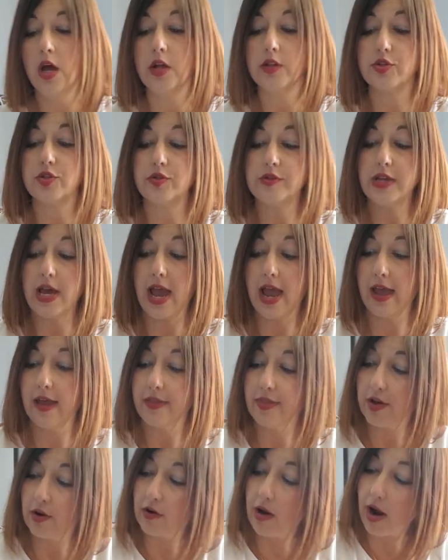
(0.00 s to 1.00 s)
Today,
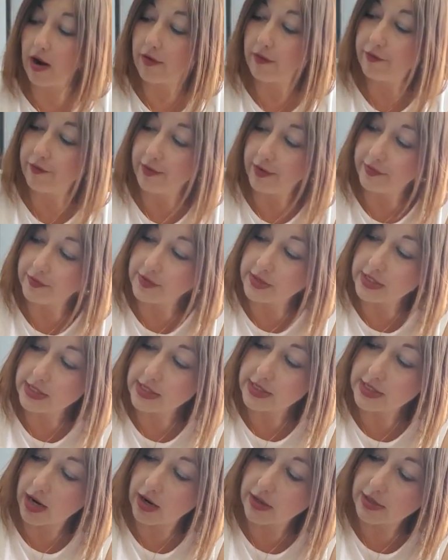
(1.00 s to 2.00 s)
there are 50
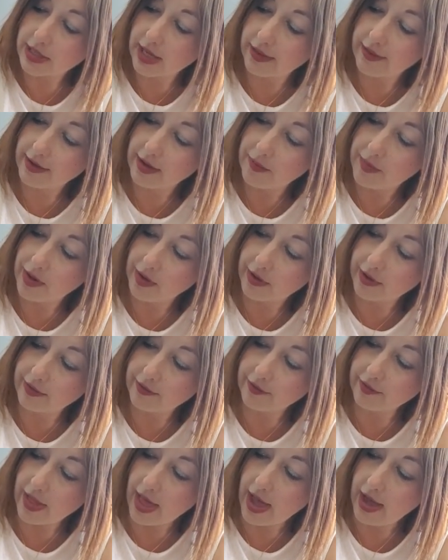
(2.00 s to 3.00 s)
stars on the American
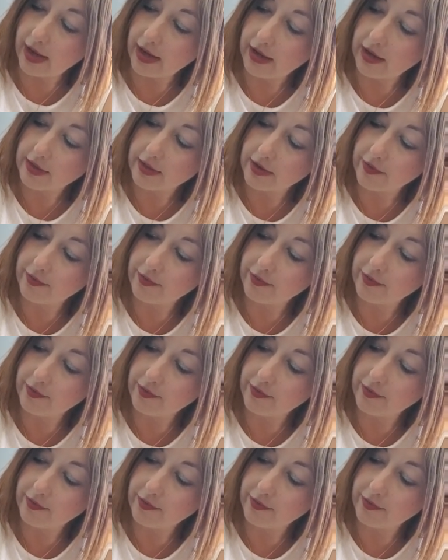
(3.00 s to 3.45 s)
flag. The